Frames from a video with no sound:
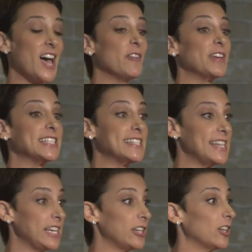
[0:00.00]
of a
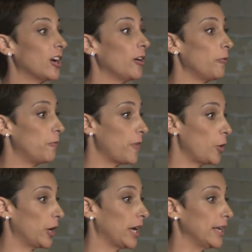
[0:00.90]
singular
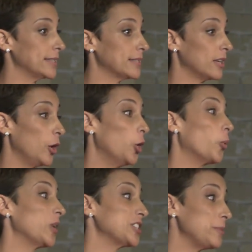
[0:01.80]
focus,
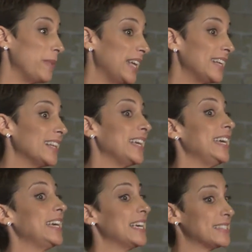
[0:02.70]
which
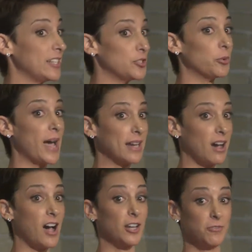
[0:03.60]
admittedly is in direct
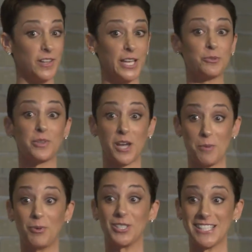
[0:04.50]
conflict with our
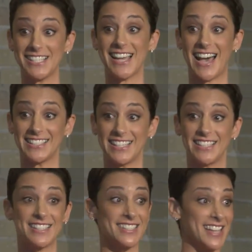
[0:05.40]
multitasking
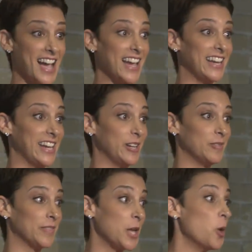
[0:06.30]
society.
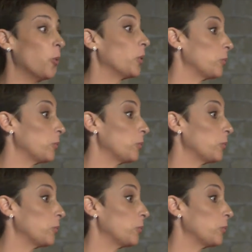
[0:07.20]
When